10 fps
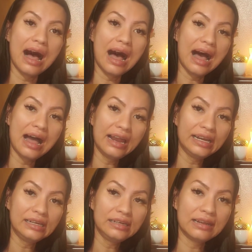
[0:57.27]

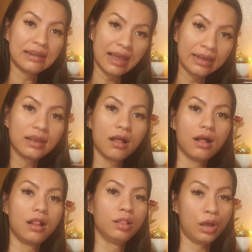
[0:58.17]
I like
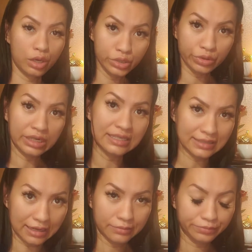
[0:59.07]
laundry
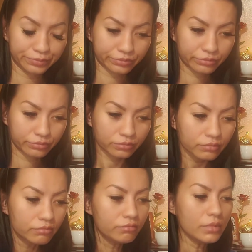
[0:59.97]
scent,
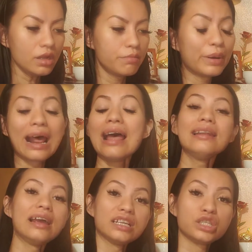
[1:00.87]
but I
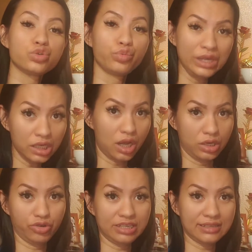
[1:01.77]
like sweet
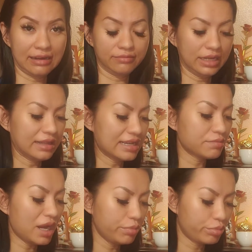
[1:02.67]
laundry scent, and that's
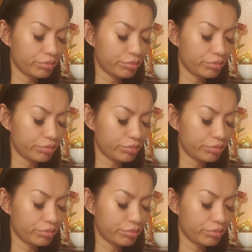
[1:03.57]
my